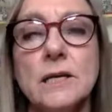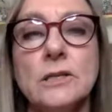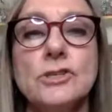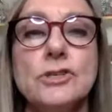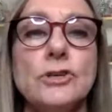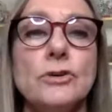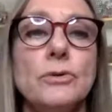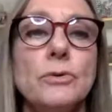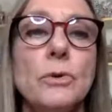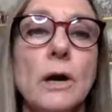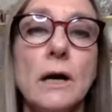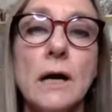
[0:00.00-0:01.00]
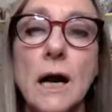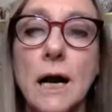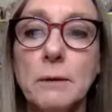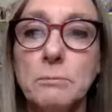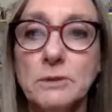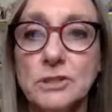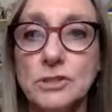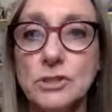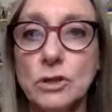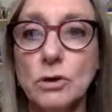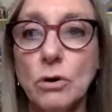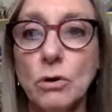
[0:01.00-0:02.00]
to accomplish
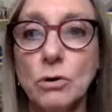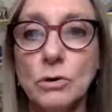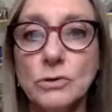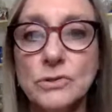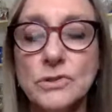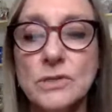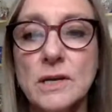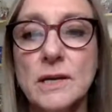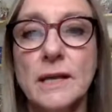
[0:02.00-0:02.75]
the goals